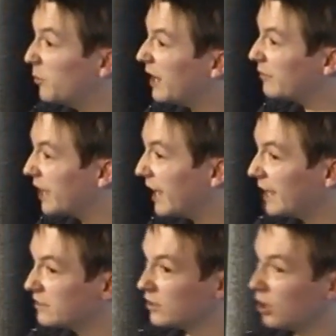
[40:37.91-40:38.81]
We haven't
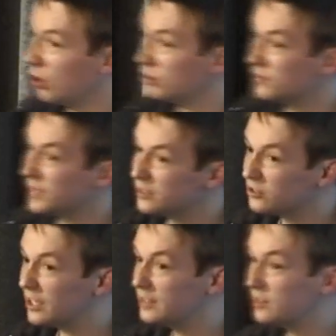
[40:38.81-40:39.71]
had a lot of data
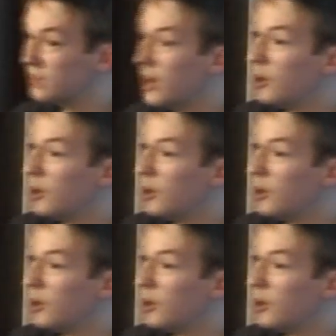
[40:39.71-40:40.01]
changes,